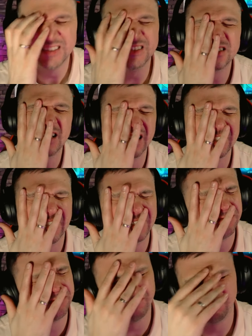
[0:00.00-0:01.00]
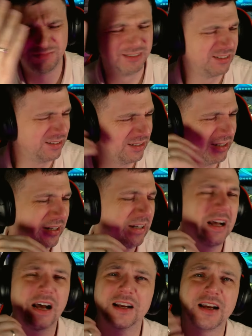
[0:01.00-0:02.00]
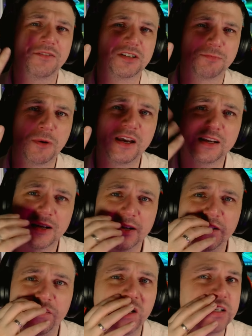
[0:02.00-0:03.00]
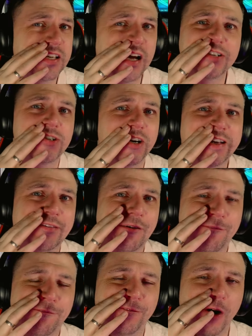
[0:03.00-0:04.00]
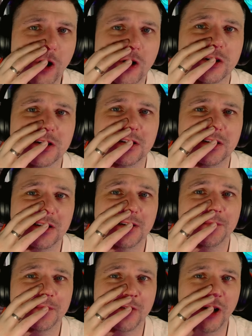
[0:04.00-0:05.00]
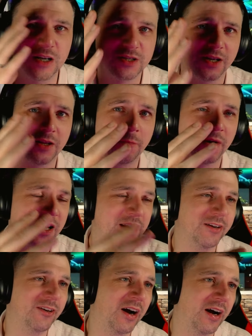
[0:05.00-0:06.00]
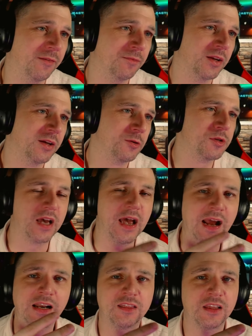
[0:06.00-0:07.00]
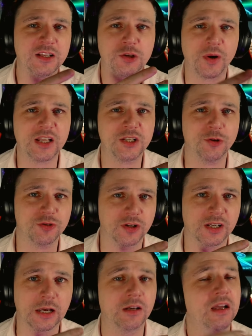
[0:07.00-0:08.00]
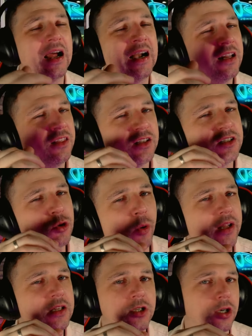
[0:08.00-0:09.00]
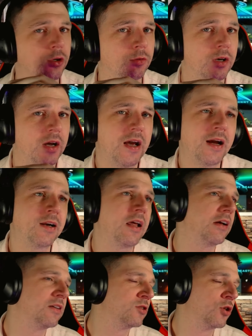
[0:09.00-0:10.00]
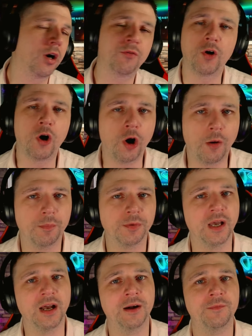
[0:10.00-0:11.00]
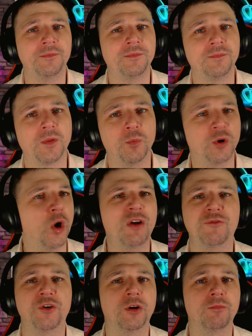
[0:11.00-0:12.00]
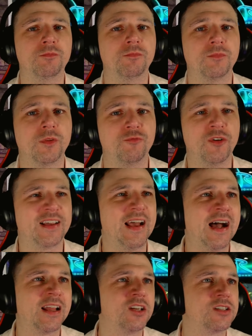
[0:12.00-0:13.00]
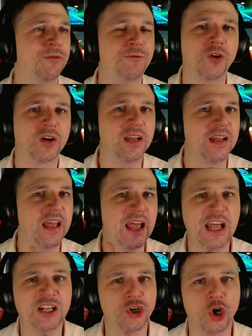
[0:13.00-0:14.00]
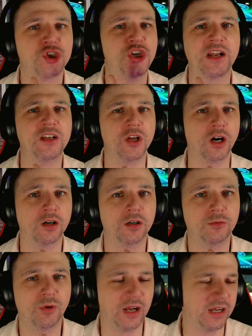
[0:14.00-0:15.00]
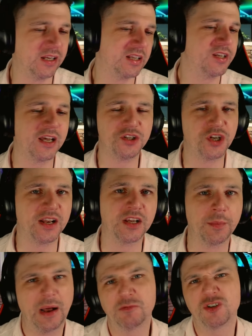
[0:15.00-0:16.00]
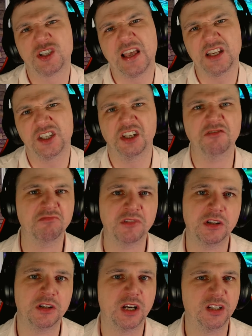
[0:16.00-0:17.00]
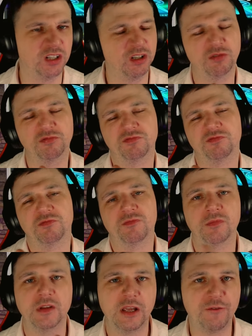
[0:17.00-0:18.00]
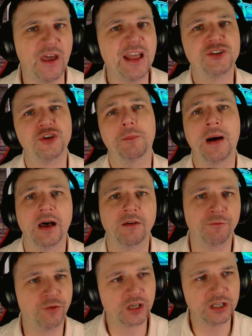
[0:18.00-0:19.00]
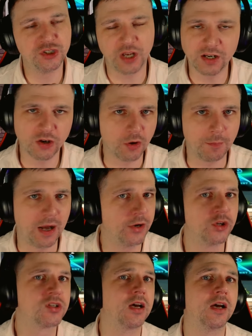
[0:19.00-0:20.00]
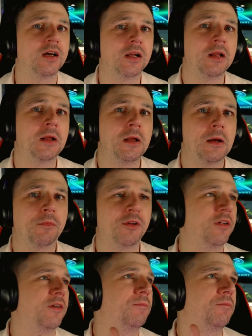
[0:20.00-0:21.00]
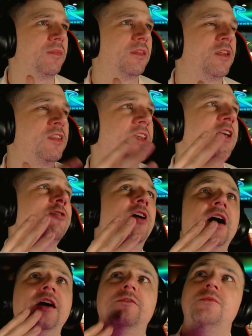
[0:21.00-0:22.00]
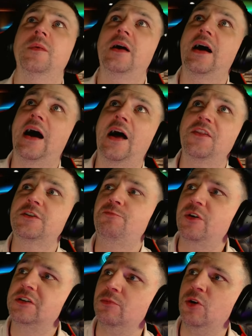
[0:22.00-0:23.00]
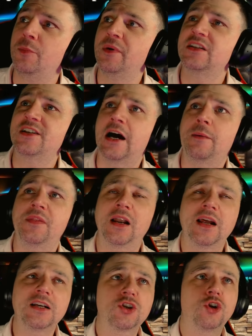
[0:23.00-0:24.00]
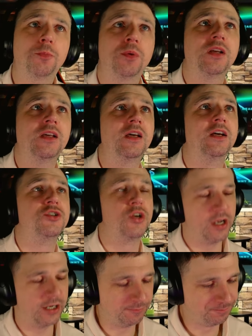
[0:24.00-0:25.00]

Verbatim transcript: These guys, I can't even speak. These guys don't give a fuck. Right, so at the beginning, right, we say anything 22 is going to get, anything 22, any sort of up, yeah, we're going for them, regardless of fucking age or gender. Right, he didn't say gender, but I'm just guessing. You know, if age don't matter, fucking gender don't matter, does it? But the, the thing, right, at this present moment in time, in the last couple of years, yeah,